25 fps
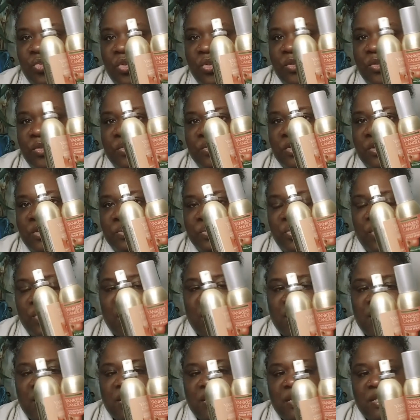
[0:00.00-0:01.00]
room
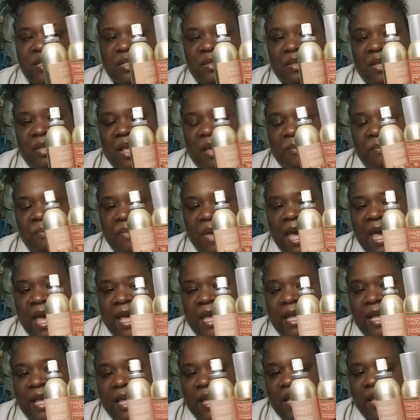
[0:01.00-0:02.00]
sprays
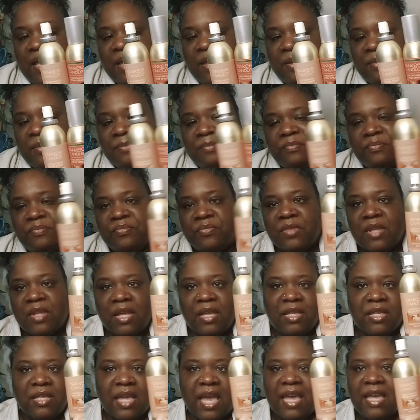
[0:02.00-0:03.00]
by
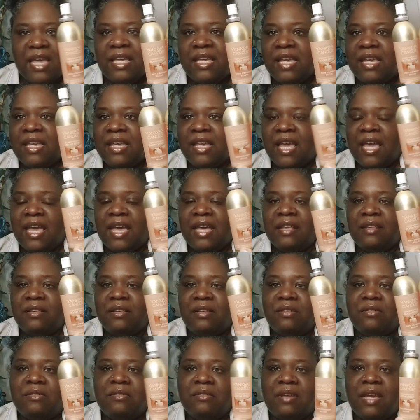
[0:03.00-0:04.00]
Yankee
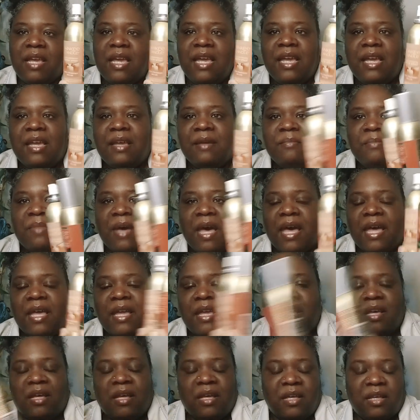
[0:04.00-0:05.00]
Candle and
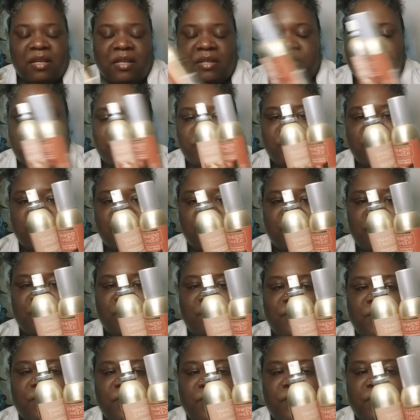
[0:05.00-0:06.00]
by
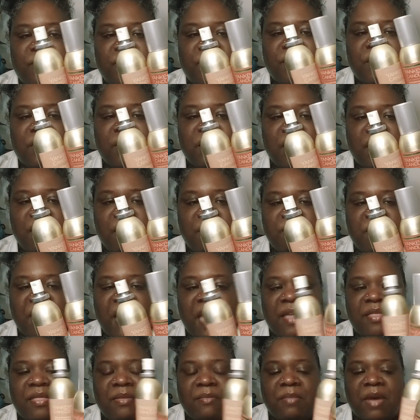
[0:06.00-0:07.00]

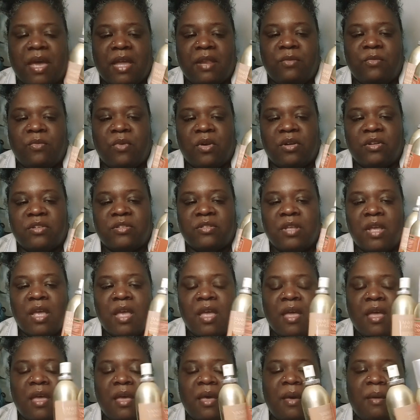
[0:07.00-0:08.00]
Bath and Body Works.
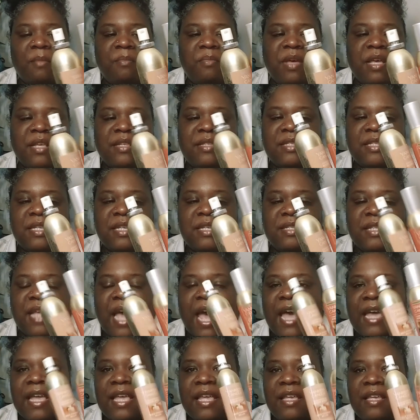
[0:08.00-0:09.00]
But since
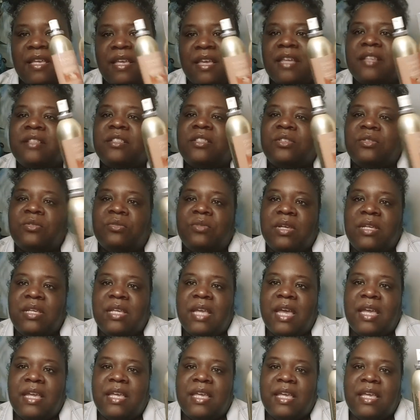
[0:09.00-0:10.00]
I can get to a
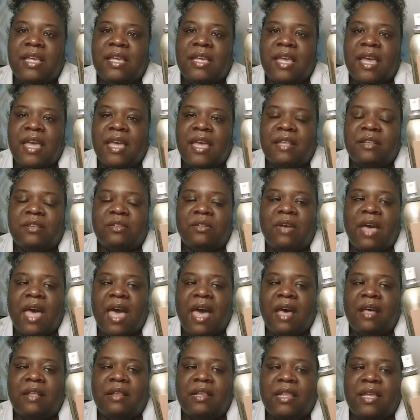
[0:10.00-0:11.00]
Yankee Candle
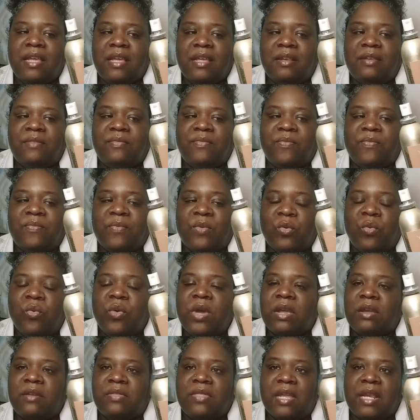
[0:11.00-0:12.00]
outlet
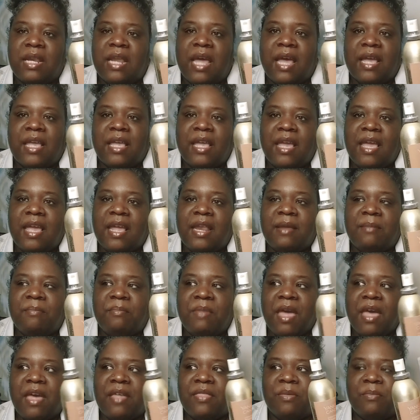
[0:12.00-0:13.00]
quicker than I can a
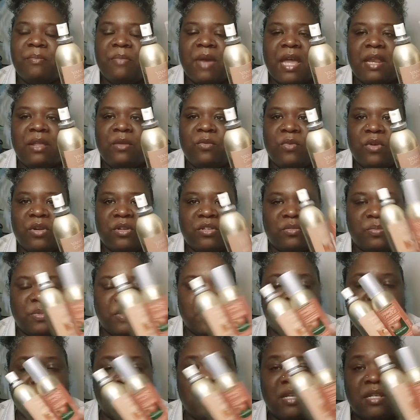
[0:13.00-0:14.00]
Bath and Body Works,
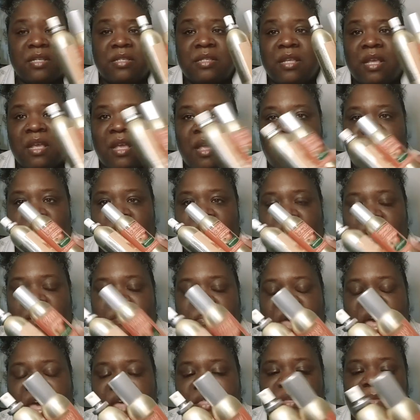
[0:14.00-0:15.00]
because a
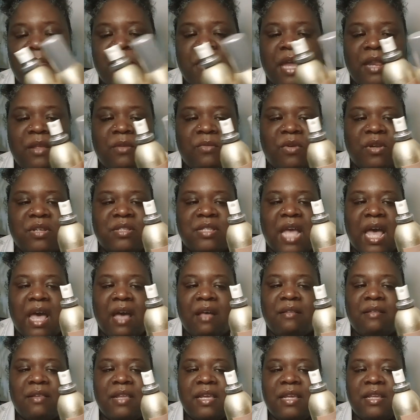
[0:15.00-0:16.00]
Bath and Body Works
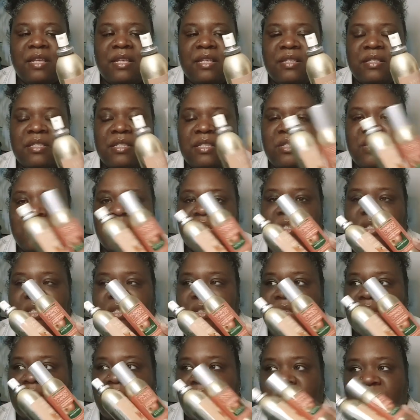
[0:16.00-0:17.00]
outlet is
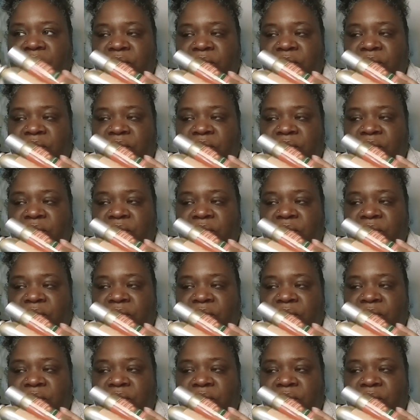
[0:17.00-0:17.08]
just